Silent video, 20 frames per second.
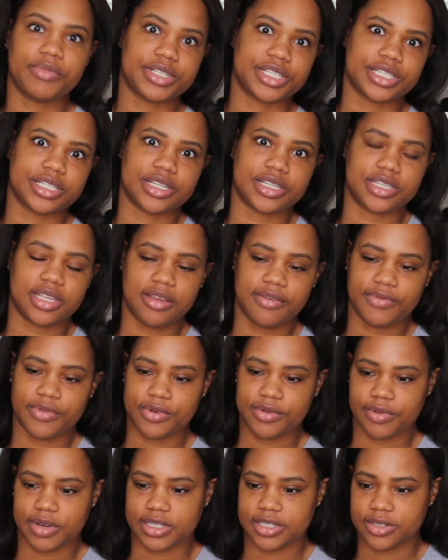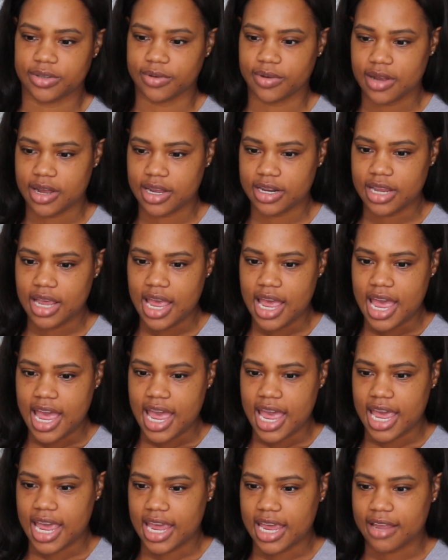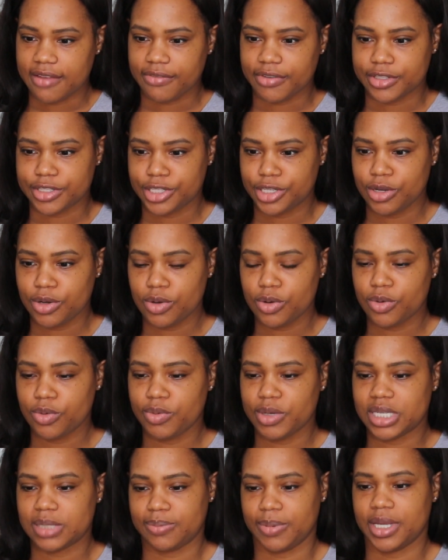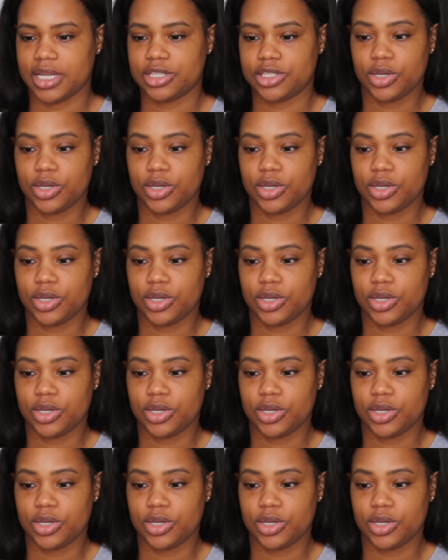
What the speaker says: which is a seafood restaurant, and for 2 we spent